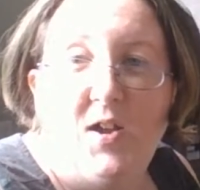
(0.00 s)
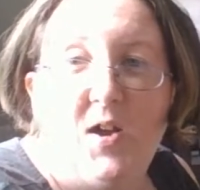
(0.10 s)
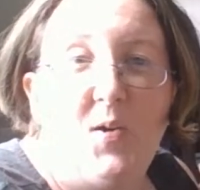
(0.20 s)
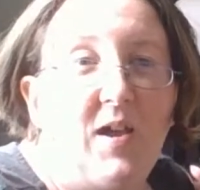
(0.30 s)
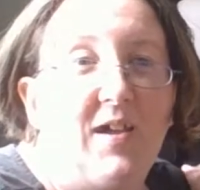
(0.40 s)

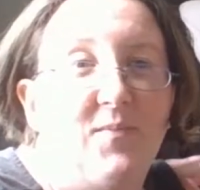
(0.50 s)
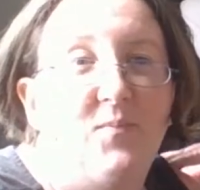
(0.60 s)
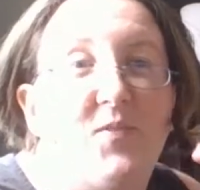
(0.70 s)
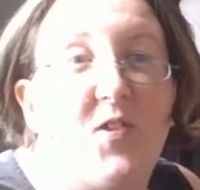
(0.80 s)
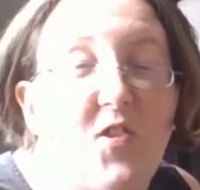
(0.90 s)
Okay,
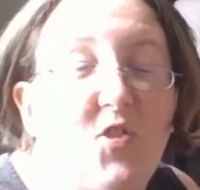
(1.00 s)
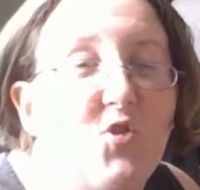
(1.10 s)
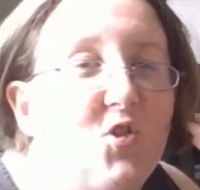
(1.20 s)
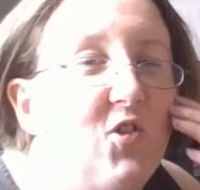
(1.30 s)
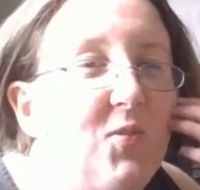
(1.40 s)
so let the
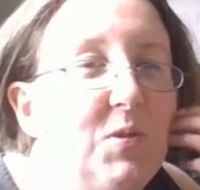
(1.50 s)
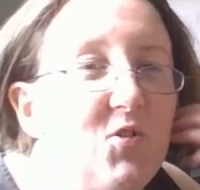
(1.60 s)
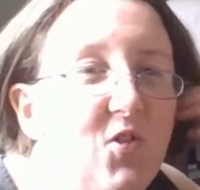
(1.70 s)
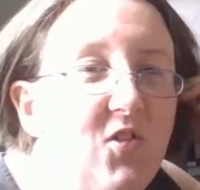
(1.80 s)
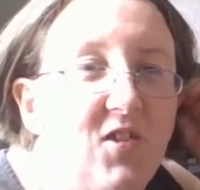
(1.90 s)
trolls be
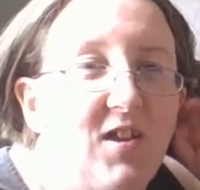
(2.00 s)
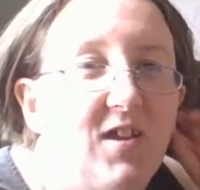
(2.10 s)
trolls.